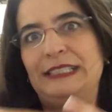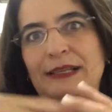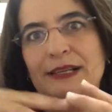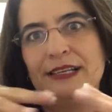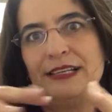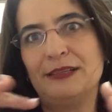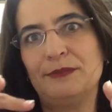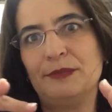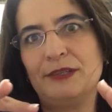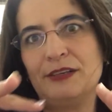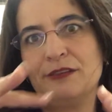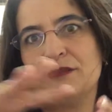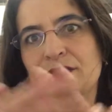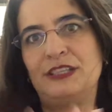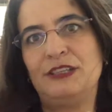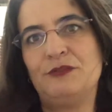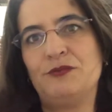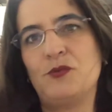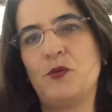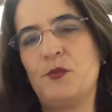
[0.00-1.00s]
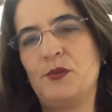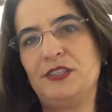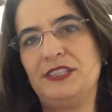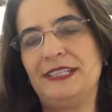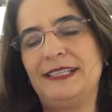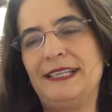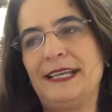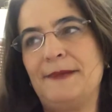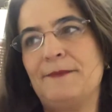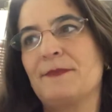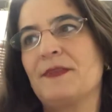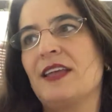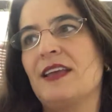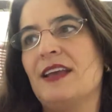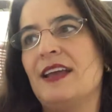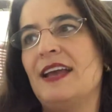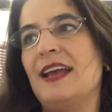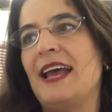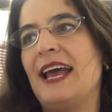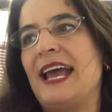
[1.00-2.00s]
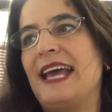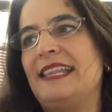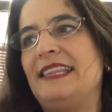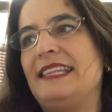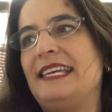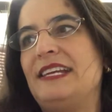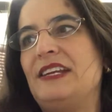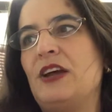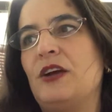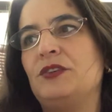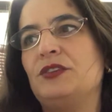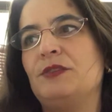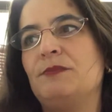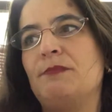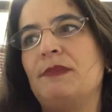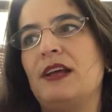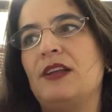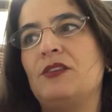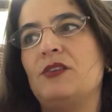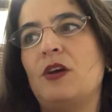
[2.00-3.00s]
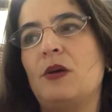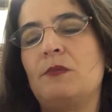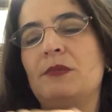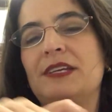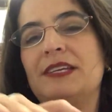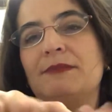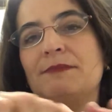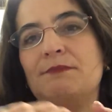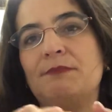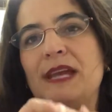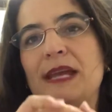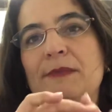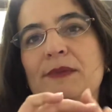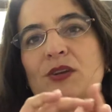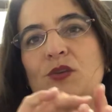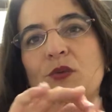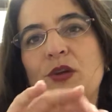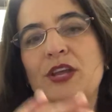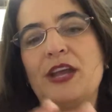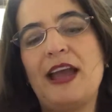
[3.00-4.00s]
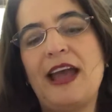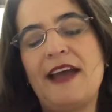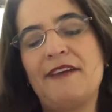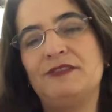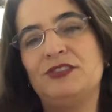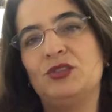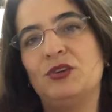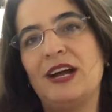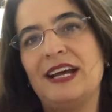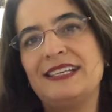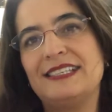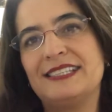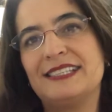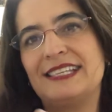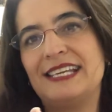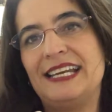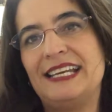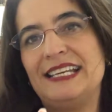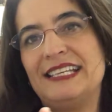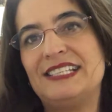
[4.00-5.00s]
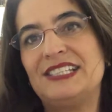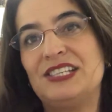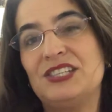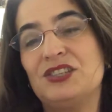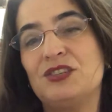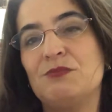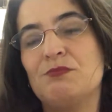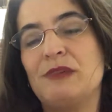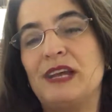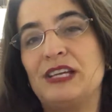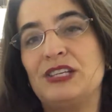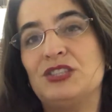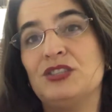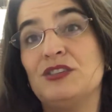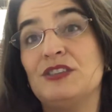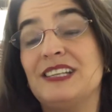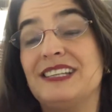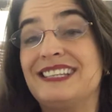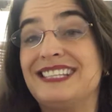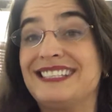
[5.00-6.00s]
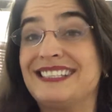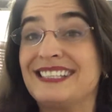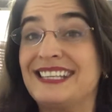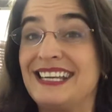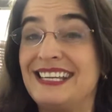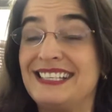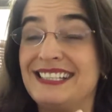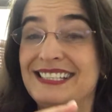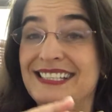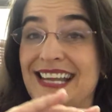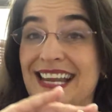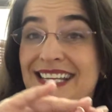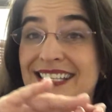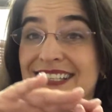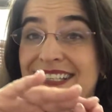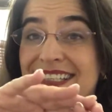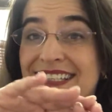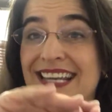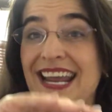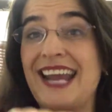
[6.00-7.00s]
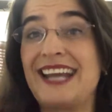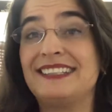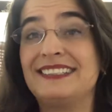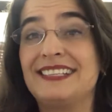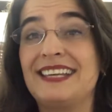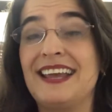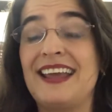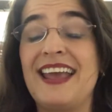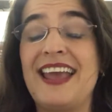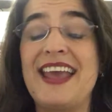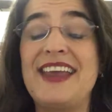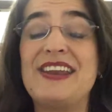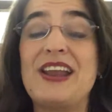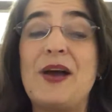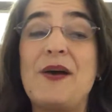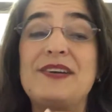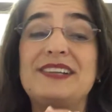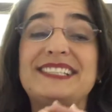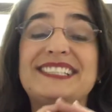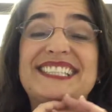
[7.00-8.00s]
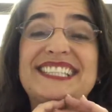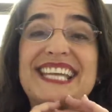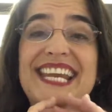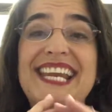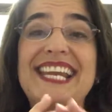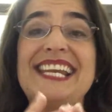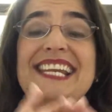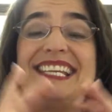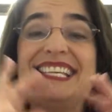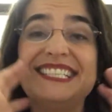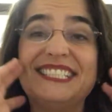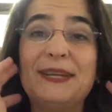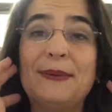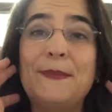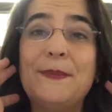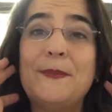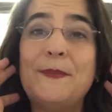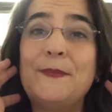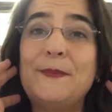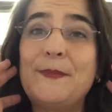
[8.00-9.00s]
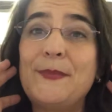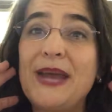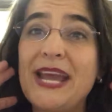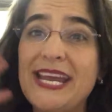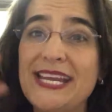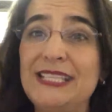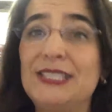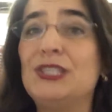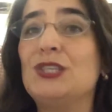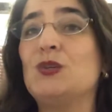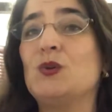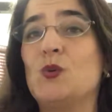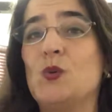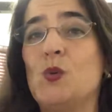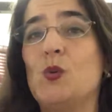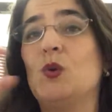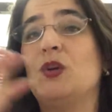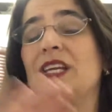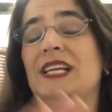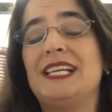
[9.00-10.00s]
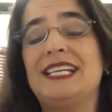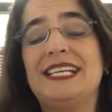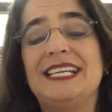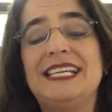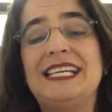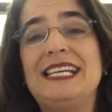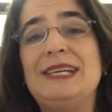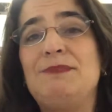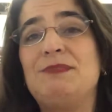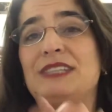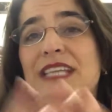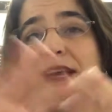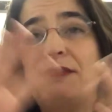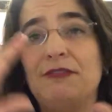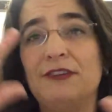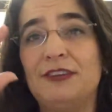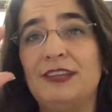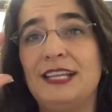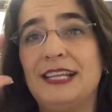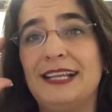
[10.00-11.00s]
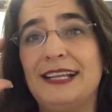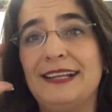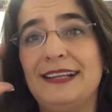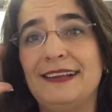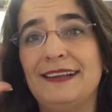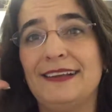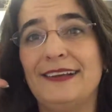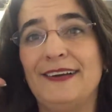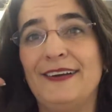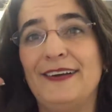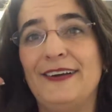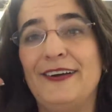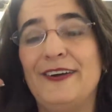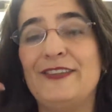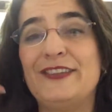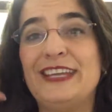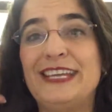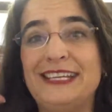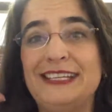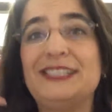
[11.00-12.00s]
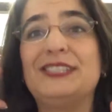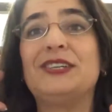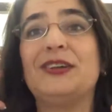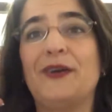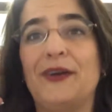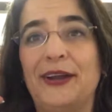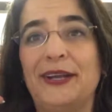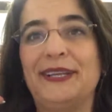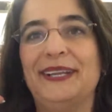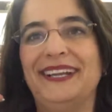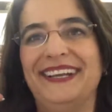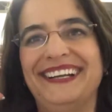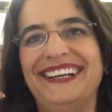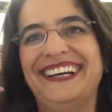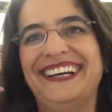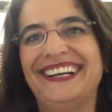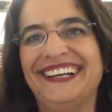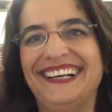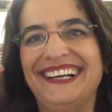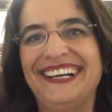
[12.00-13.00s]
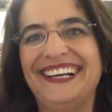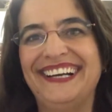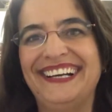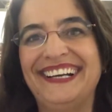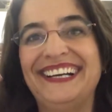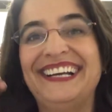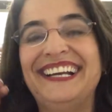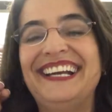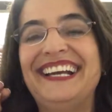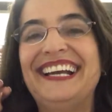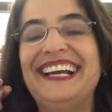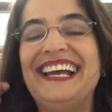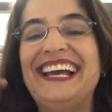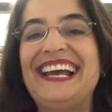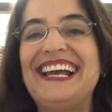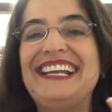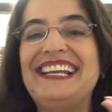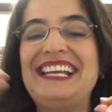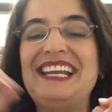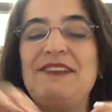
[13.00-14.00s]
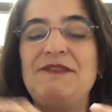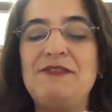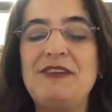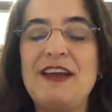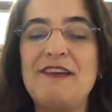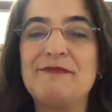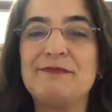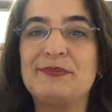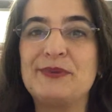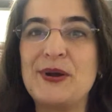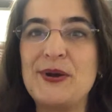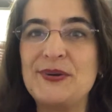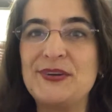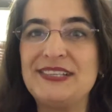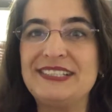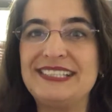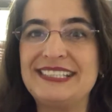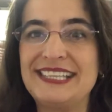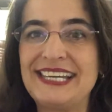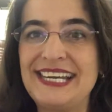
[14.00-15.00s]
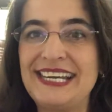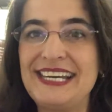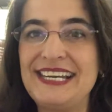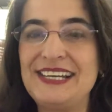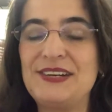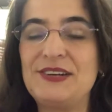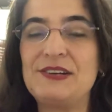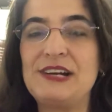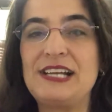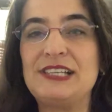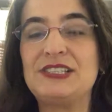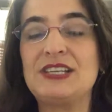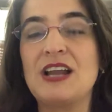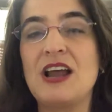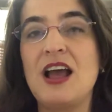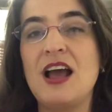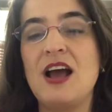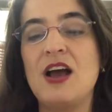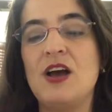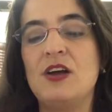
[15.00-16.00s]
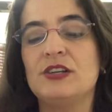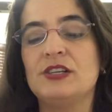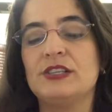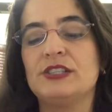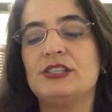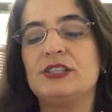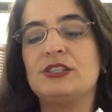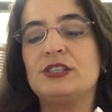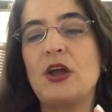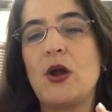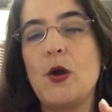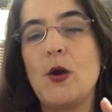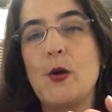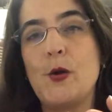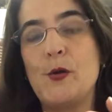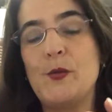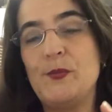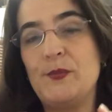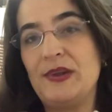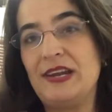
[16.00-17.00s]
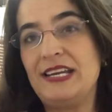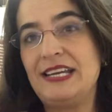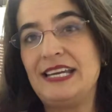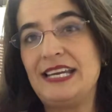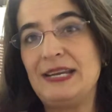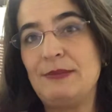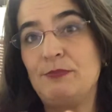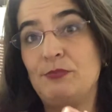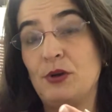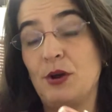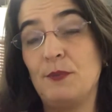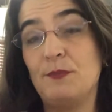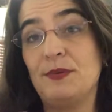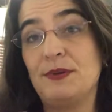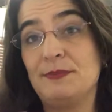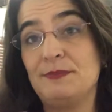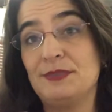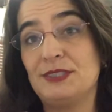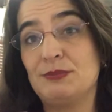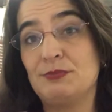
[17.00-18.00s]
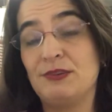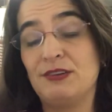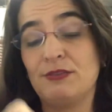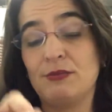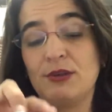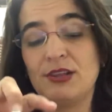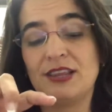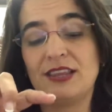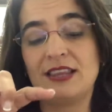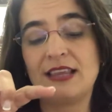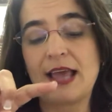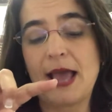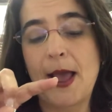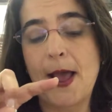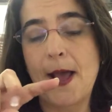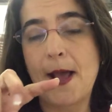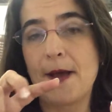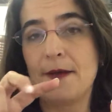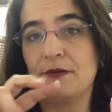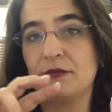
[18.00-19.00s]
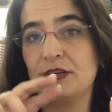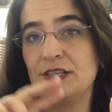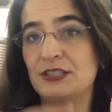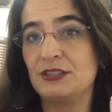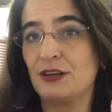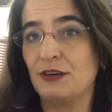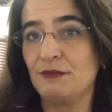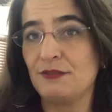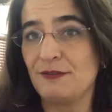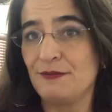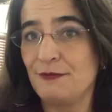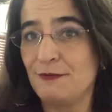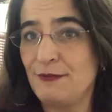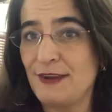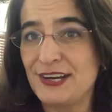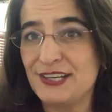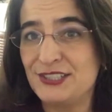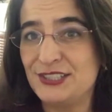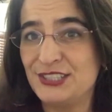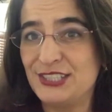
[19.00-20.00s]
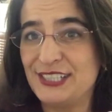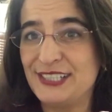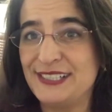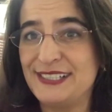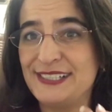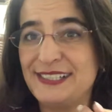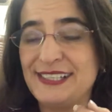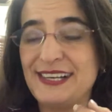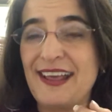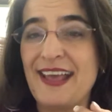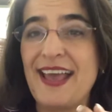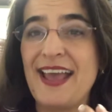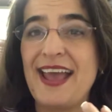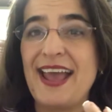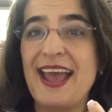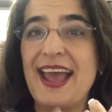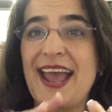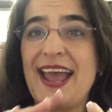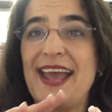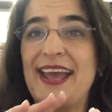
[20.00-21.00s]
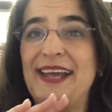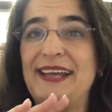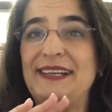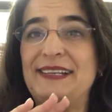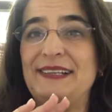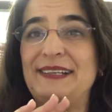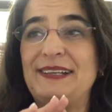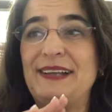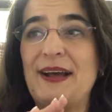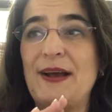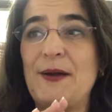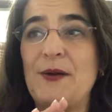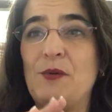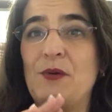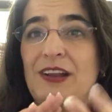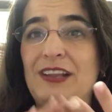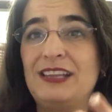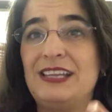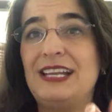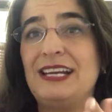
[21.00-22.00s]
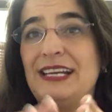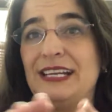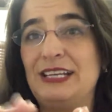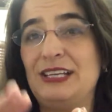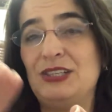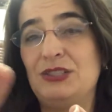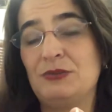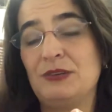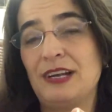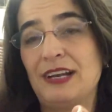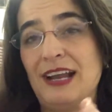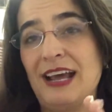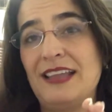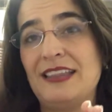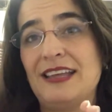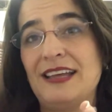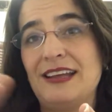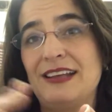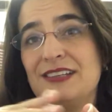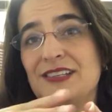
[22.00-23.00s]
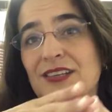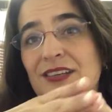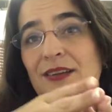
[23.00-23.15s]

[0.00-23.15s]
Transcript: A little bit of deformity there. And then autonomic impairment, where you have dry skin, is just to make sure that the skin stays intact. Now, skin is an amazing organ. It keeps everything on the inside. And if you have broken skin, it creates so many problems with risk of infection, and one thing leading to another.